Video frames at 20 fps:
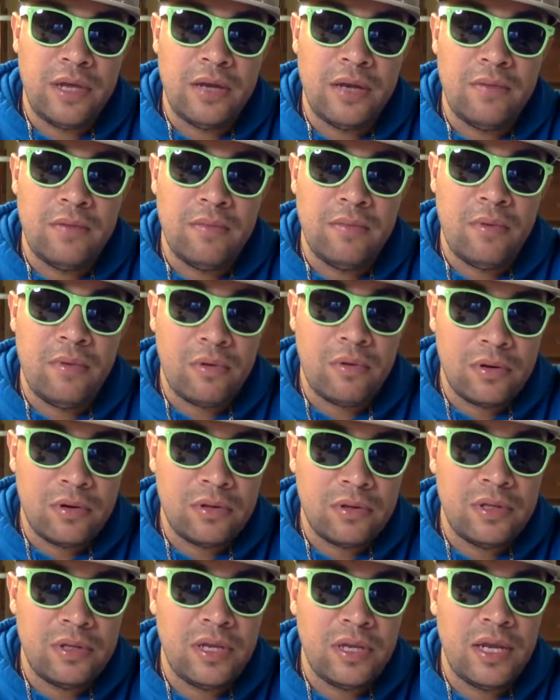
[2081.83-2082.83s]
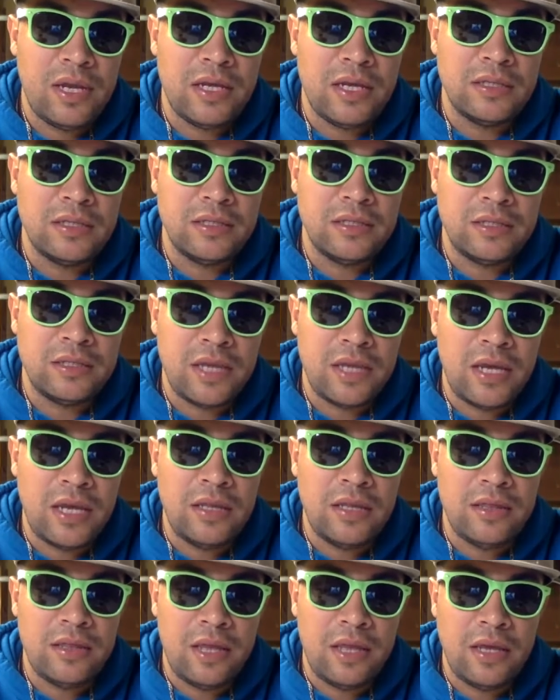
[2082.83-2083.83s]
and morally
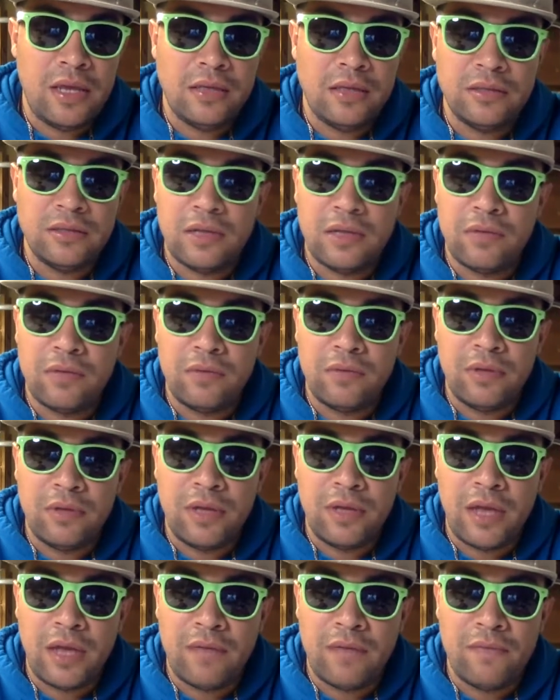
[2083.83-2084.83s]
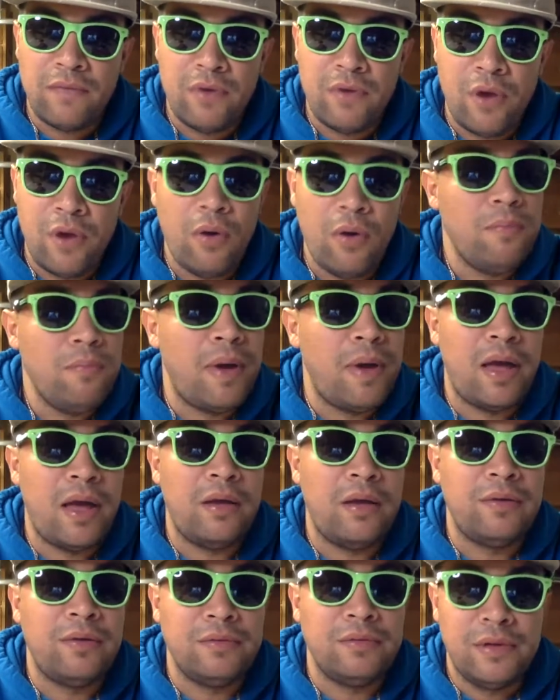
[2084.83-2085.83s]
insane things that really have no
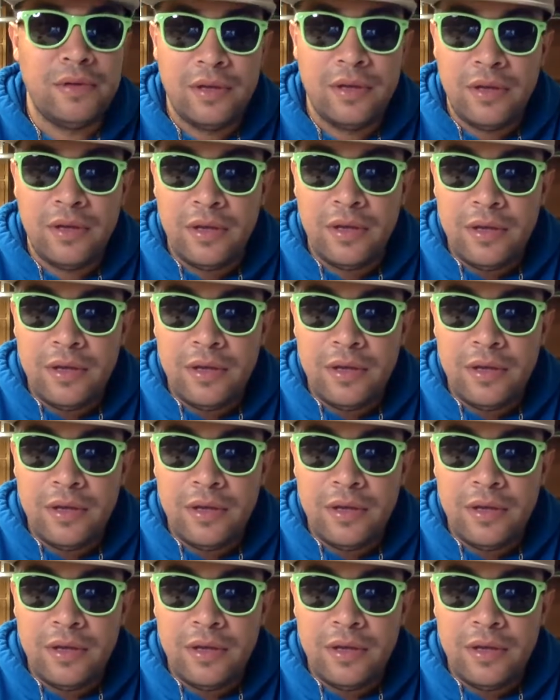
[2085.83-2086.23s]
bound